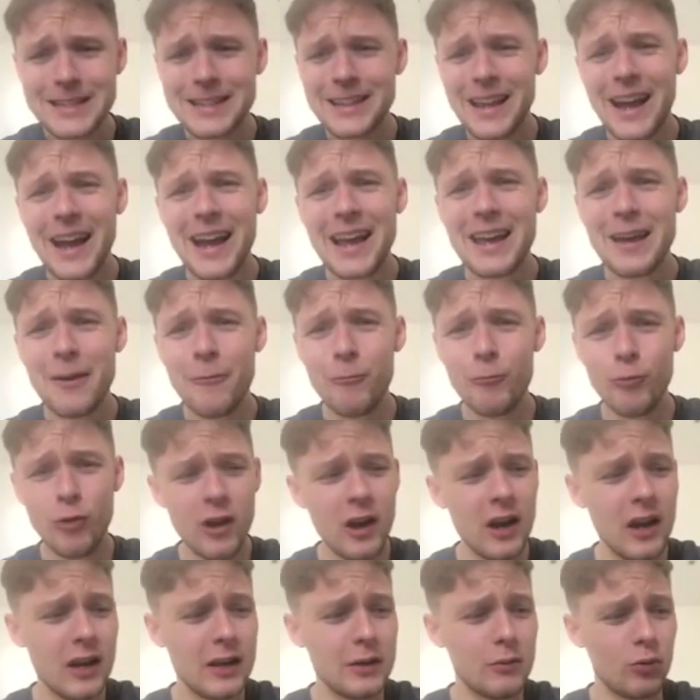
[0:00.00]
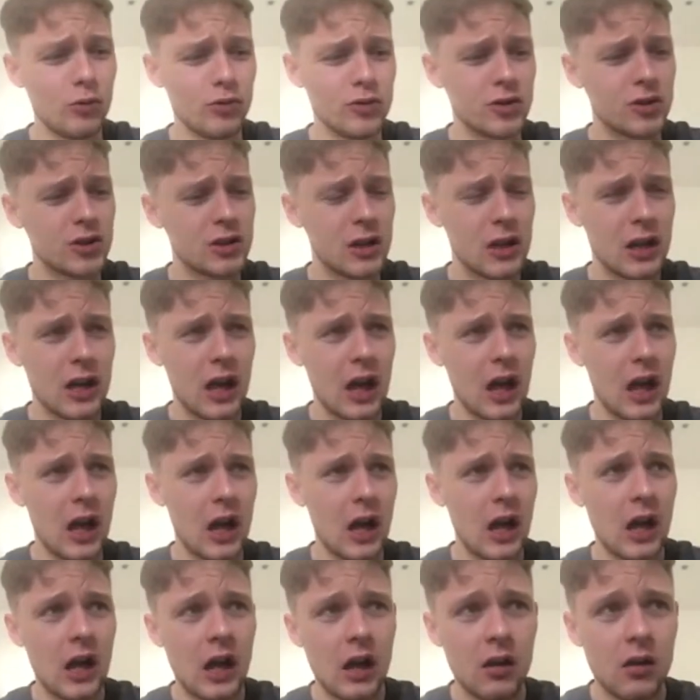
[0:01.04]
De Gea really was
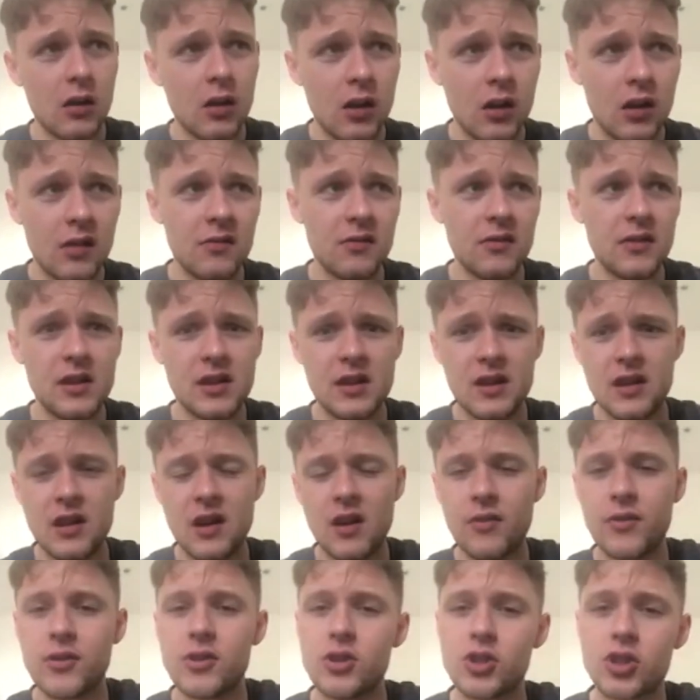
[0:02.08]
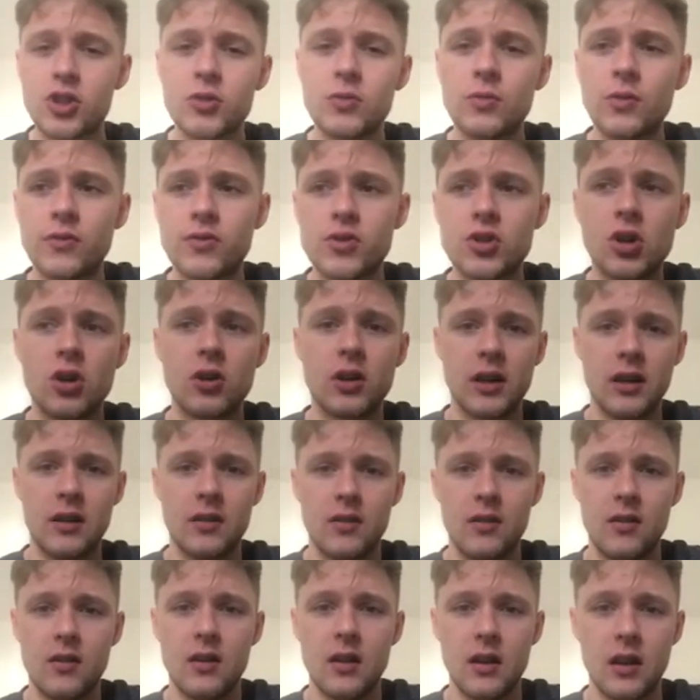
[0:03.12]
nothing short of
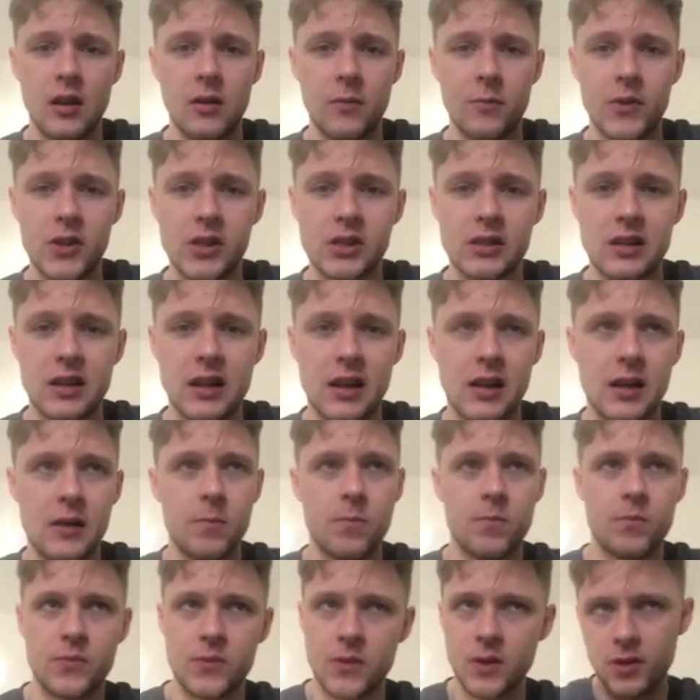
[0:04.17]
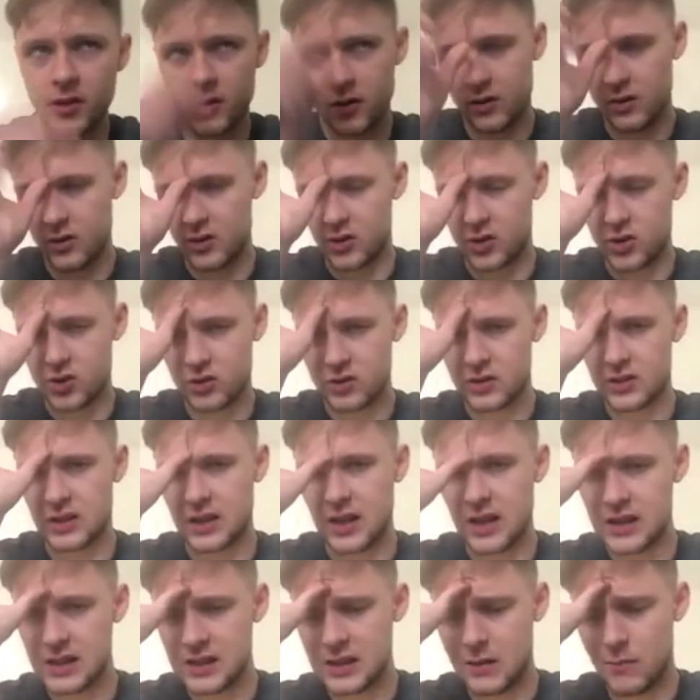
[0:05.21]
shocking yesterday. The shots
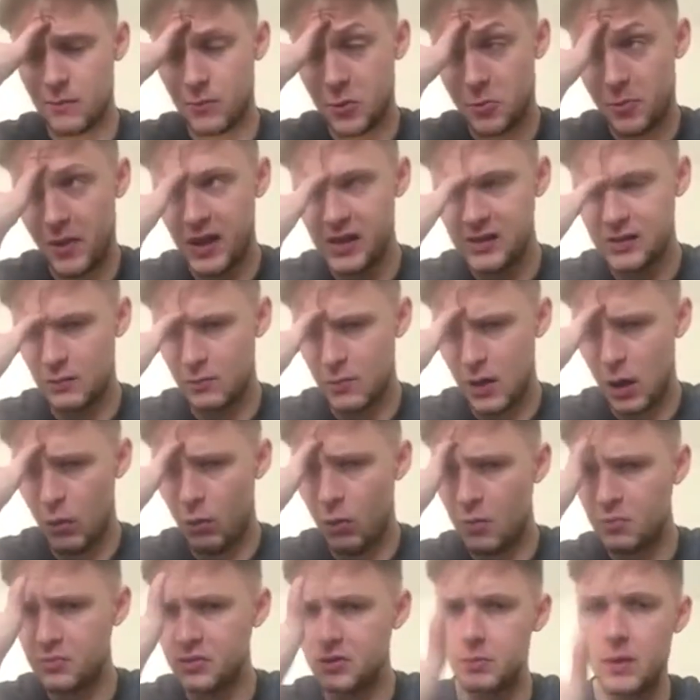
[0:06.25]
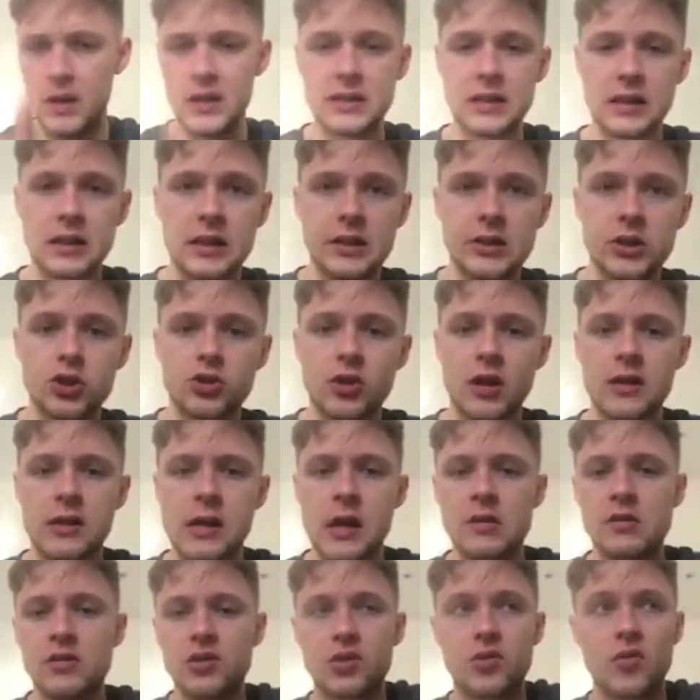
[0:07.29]
against him, the Mason Mount one was basically straight
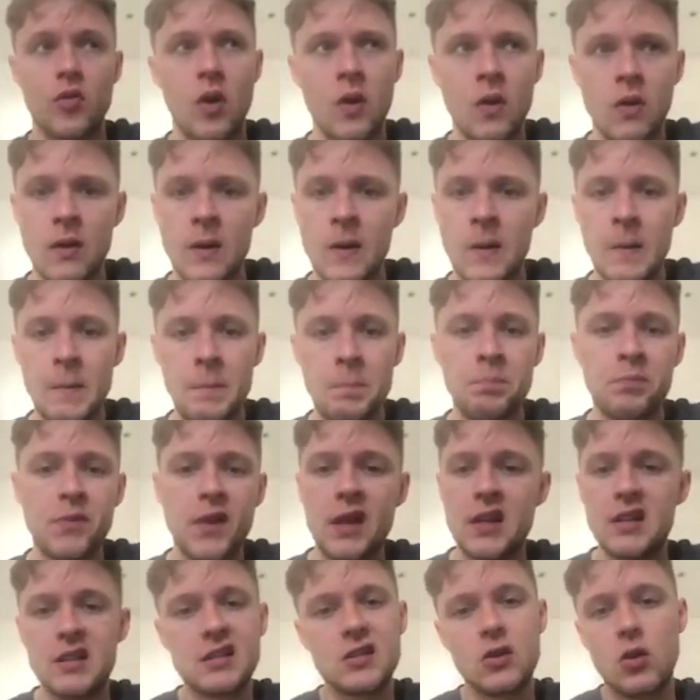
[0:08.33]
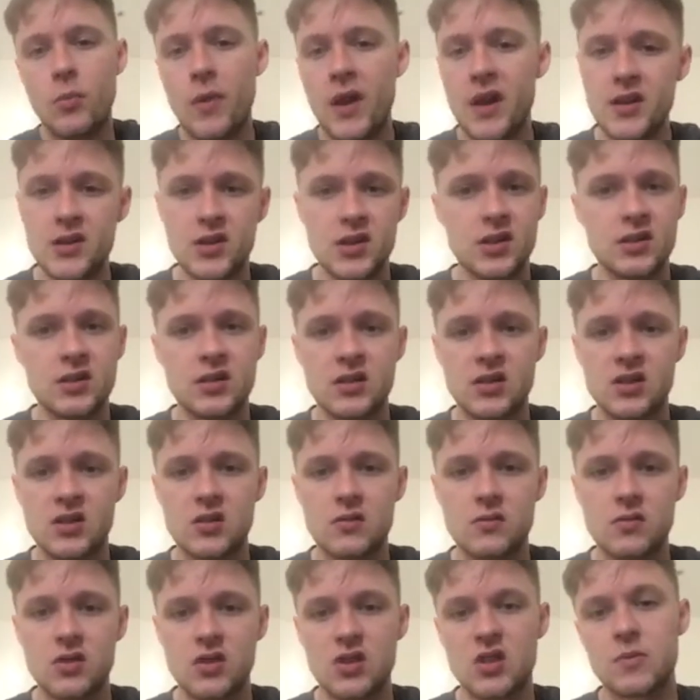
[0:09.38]
down his throat, and he still manages
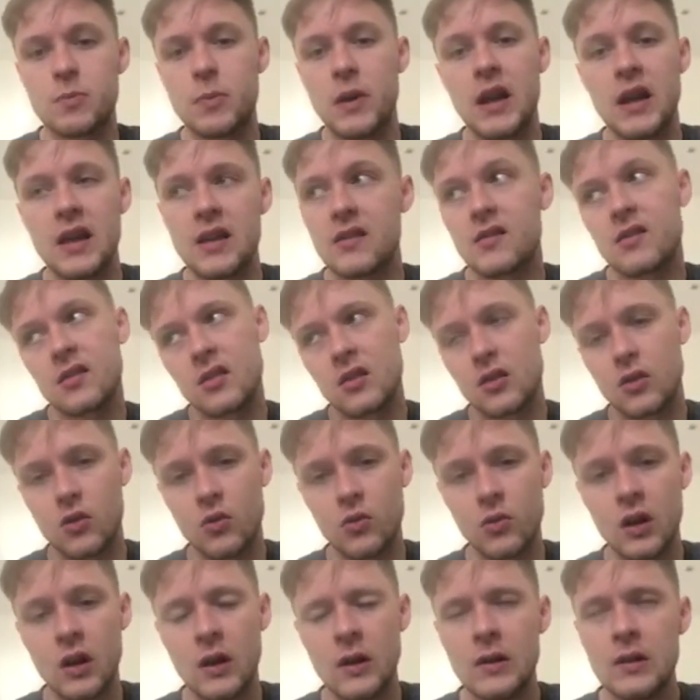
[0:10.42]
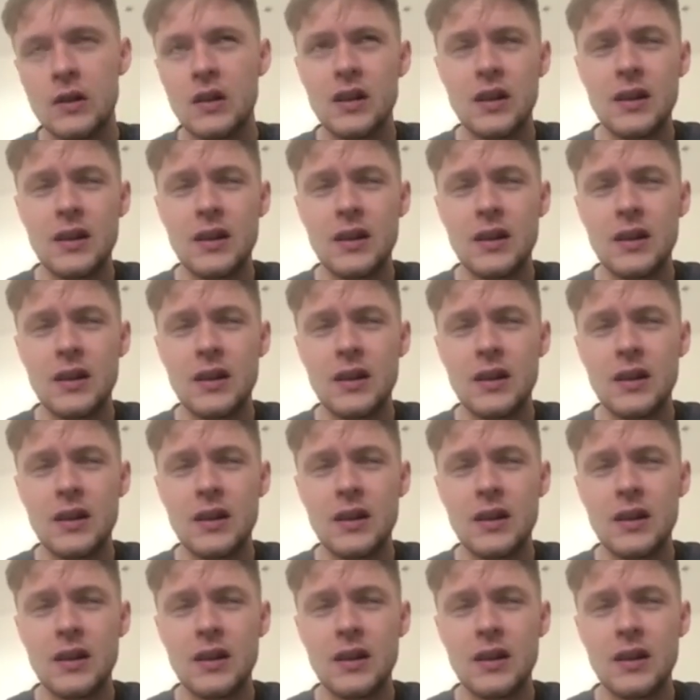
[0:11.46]
to spill it into the corner.